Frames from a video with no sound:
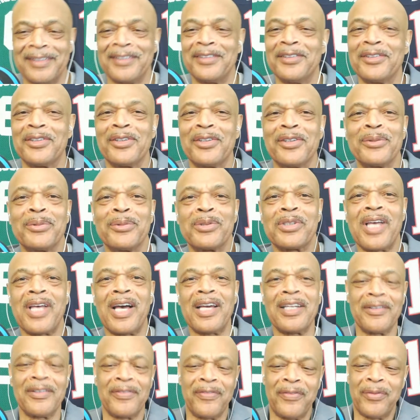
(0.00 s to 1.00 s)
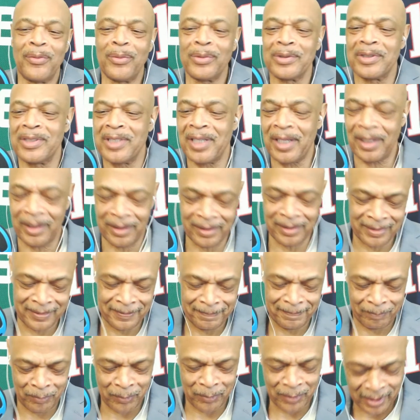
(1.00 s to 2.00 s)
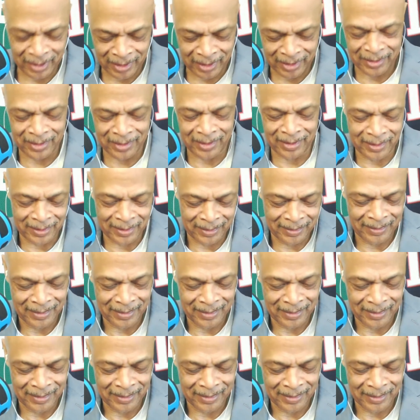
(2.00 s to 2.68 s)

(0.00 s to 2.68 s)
it was kind of foretelling that